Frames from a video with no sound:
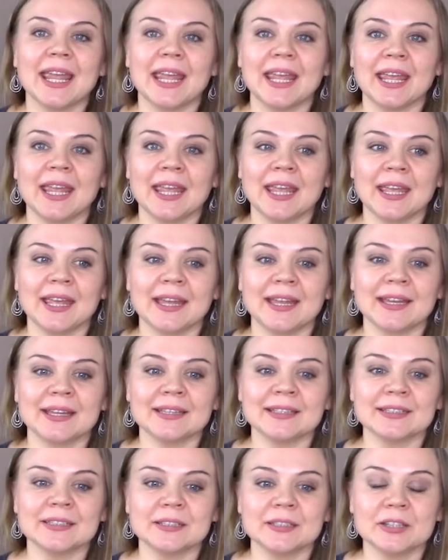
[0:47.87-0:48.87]

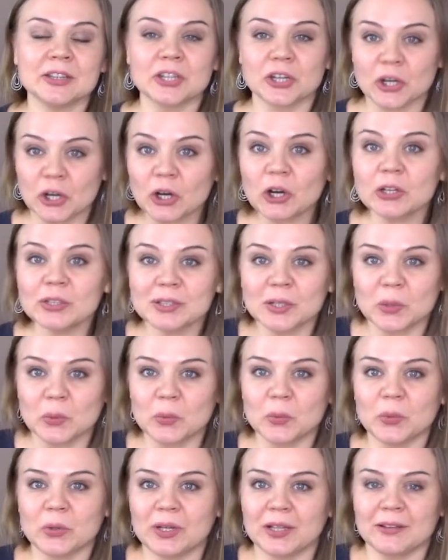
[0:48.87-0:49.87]
And the girl
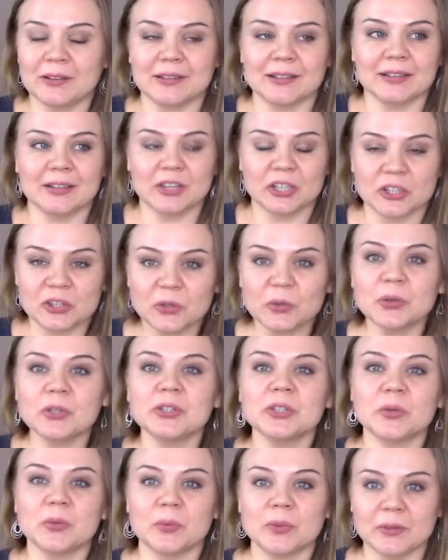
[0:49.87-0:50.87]
will, the
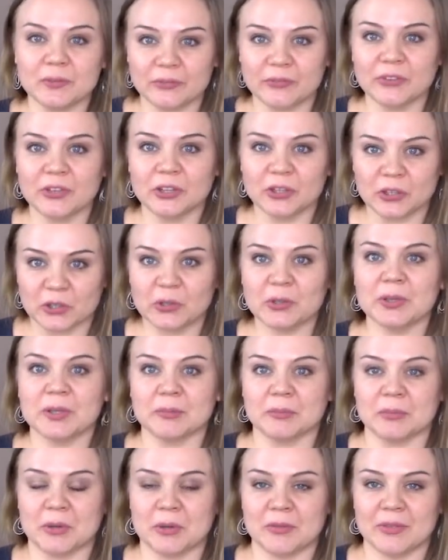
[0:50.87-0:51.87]
daughter will feel good
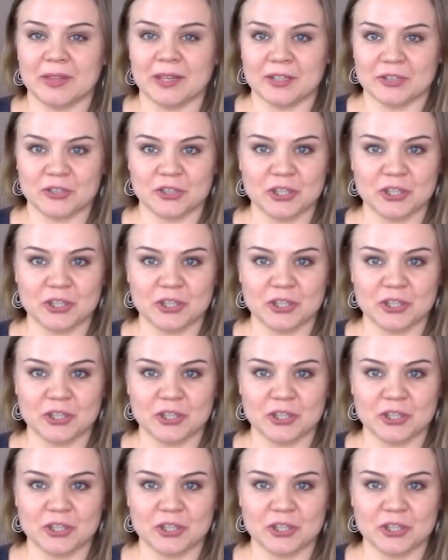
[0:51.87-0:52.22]
about that.